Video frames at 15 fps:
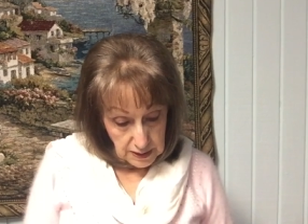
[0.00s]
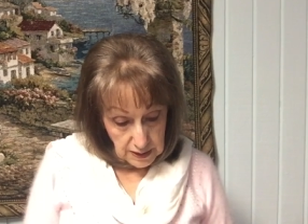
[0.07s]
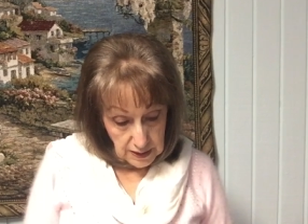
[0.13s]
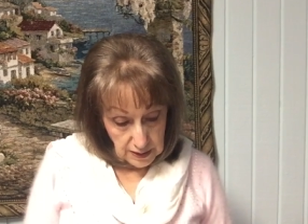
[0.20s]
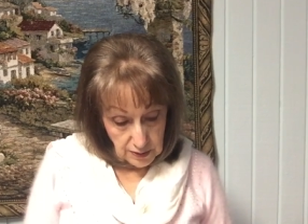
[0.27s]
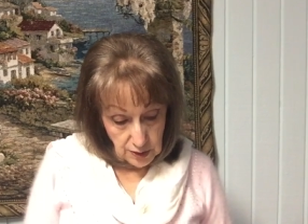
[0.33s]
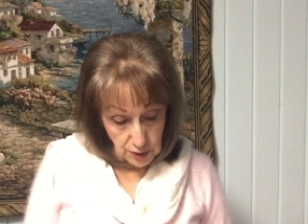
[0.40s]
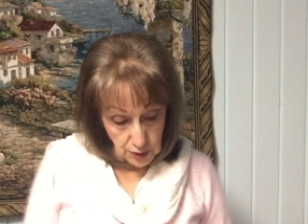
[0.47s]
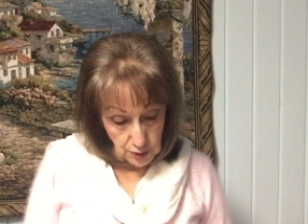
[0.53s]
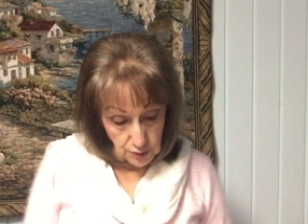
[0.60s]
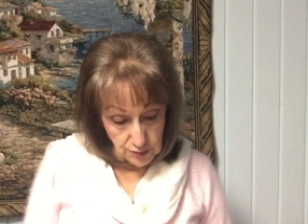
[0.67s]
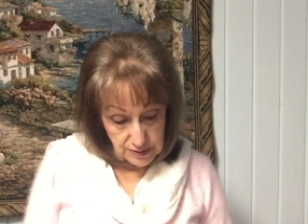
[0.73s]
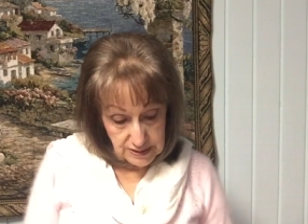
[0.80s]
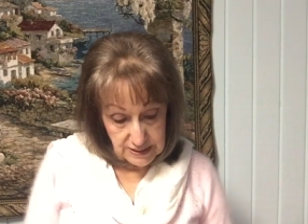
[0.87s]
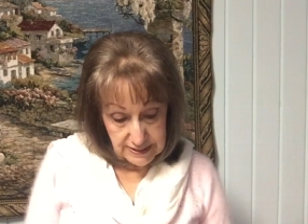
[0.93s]
in the
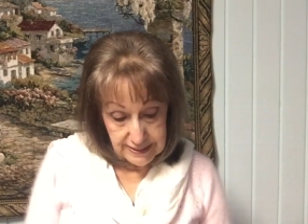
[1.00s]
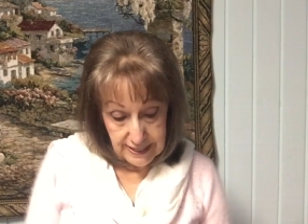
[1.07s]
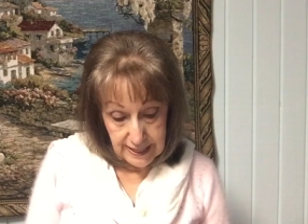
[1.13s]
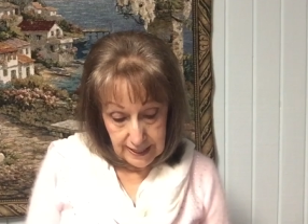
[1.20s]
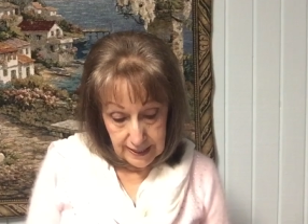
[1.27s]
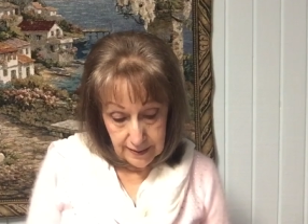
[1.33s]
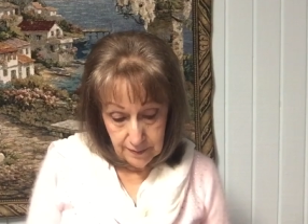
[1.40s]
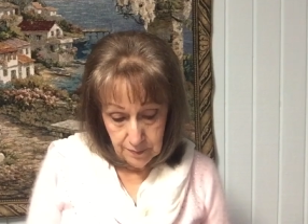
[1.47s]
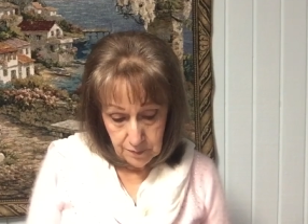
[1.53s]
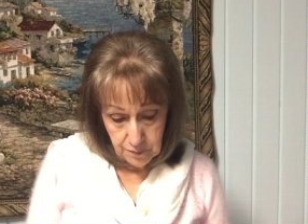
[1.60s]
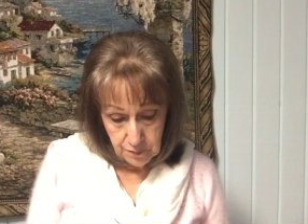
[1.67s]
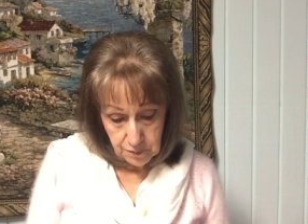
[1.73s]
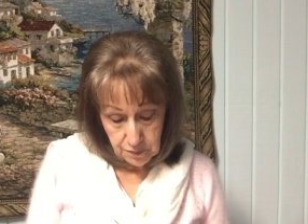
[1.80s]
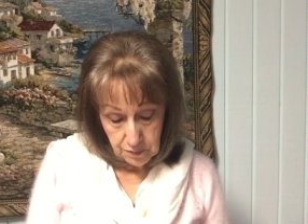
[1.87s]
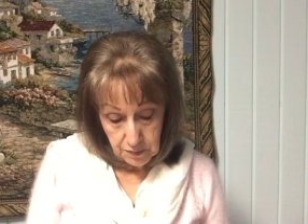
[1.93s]
news today,
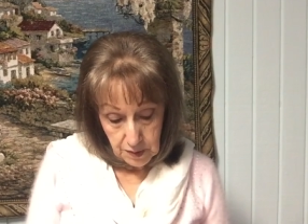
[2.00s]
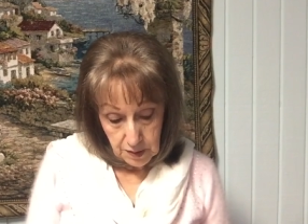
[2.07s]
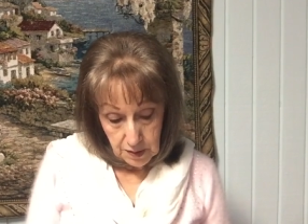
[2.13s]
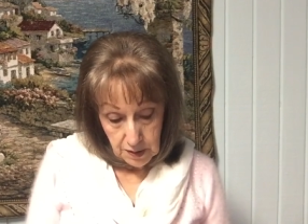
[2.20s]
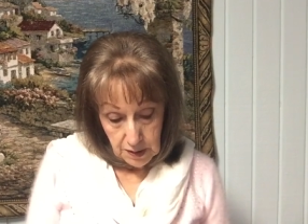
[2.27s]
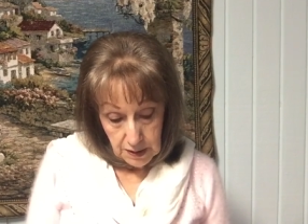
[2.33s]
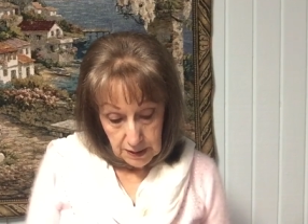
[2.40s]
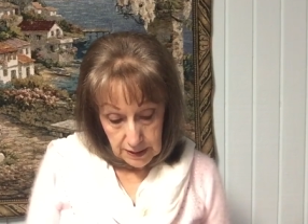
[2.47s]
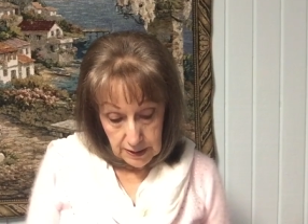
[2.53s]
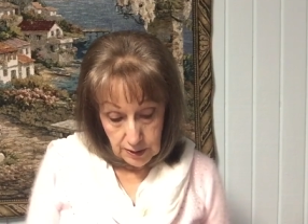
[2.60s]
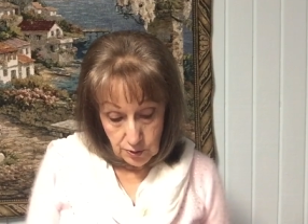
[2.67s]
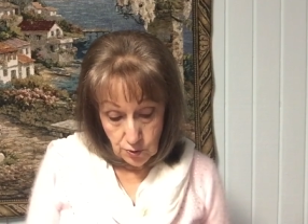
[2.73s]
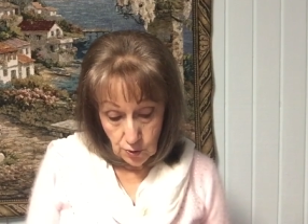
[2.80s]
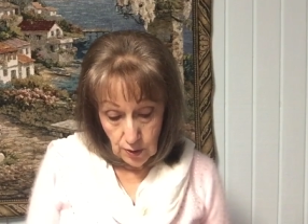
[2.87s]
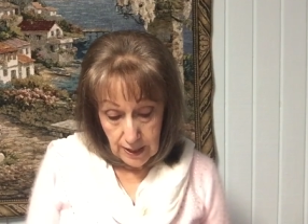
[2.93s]

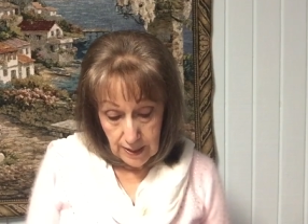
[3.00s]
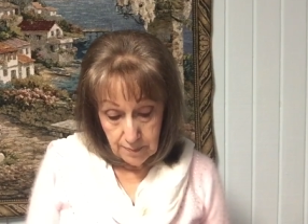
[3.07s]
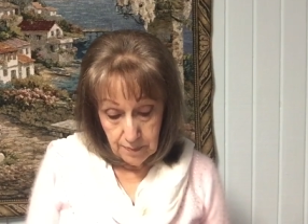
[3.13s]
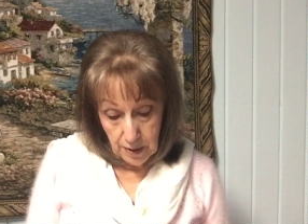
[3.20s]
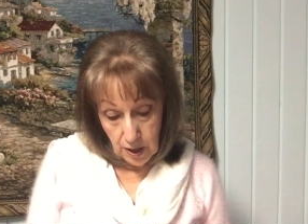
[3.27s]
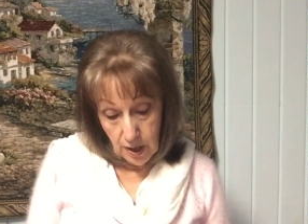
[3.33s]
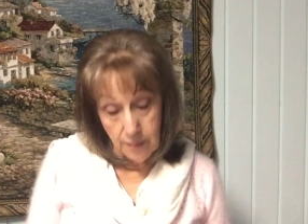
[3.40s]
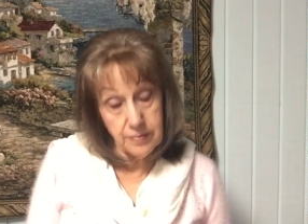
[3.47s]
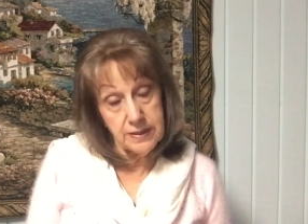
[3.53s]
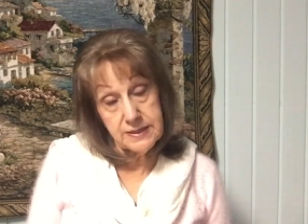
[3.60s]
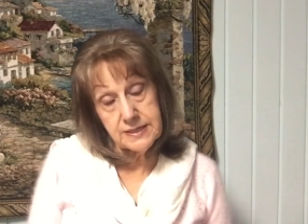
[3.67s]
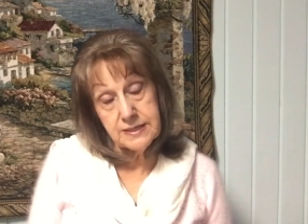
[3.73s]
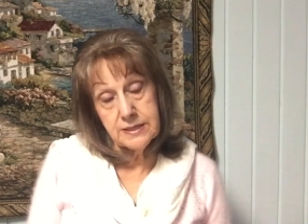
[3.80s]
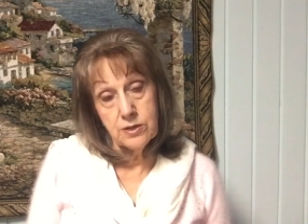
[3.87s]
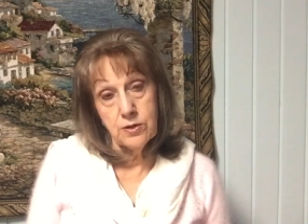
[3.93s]
Israel had bombed a
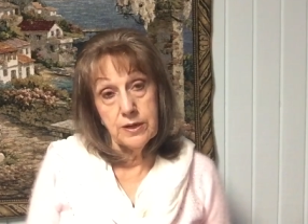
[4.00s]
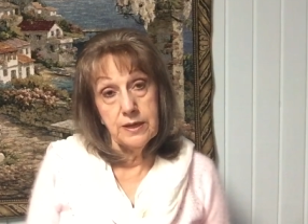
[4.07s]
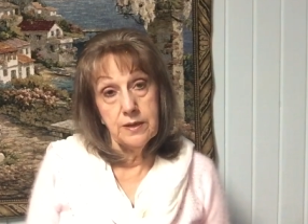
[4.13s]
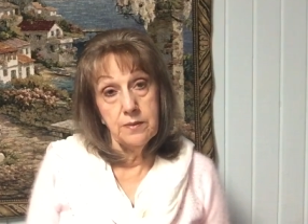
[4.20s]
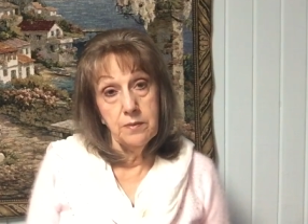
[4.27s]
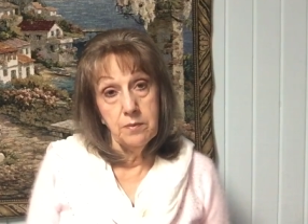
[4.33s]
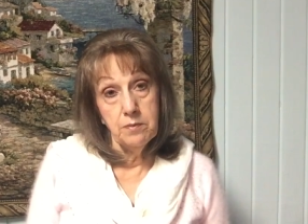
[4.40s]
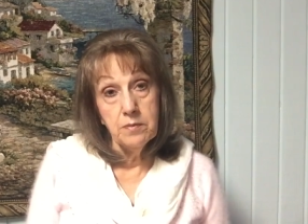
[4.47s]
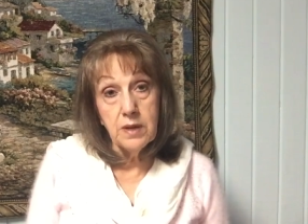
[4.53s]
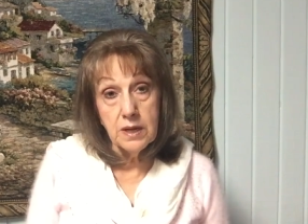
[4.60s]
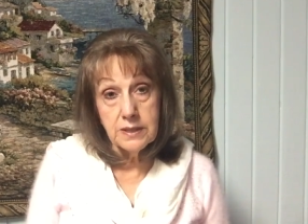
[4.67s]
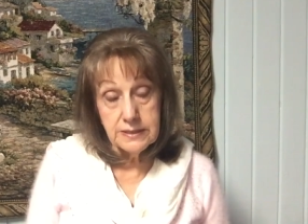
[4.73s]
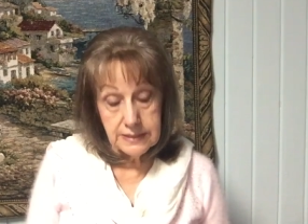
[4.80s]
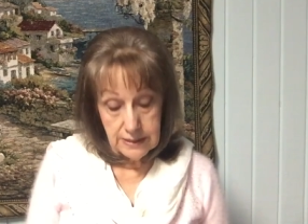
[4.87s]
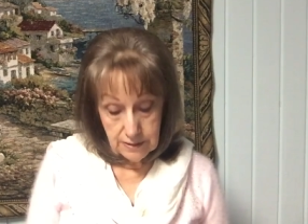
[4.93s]
Syrian
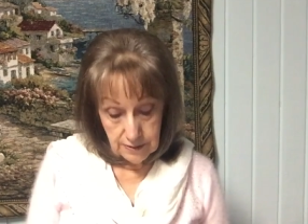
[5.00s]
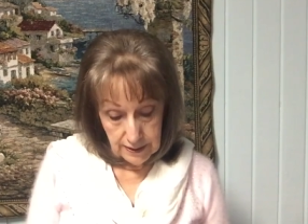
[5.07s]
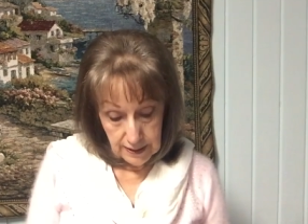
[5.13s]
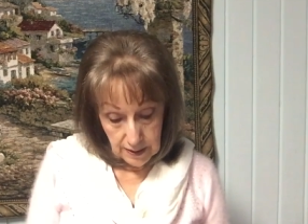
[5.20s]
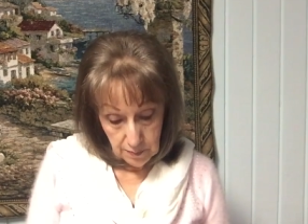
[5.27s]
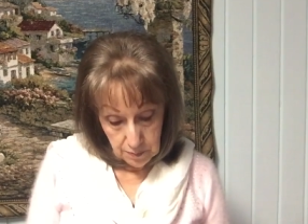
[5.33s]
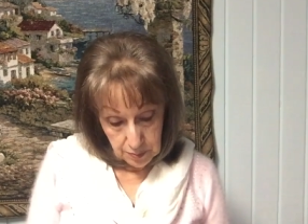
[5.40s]
military